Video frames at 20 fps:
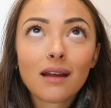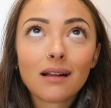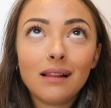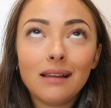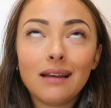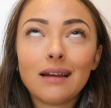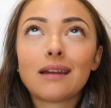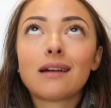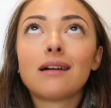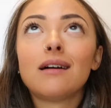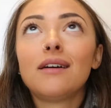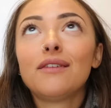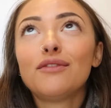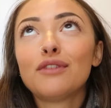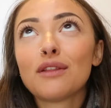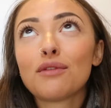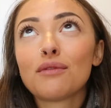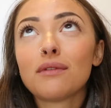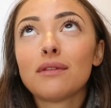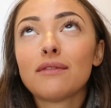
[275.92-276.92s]
like
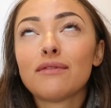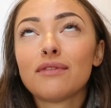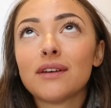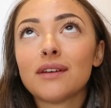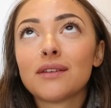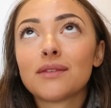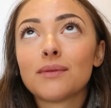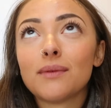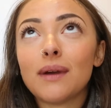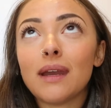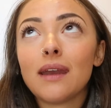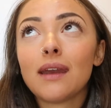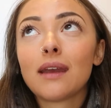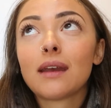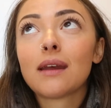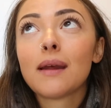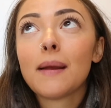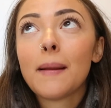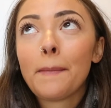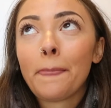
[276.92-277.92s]
halfway through the first
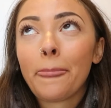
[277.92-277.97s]
week,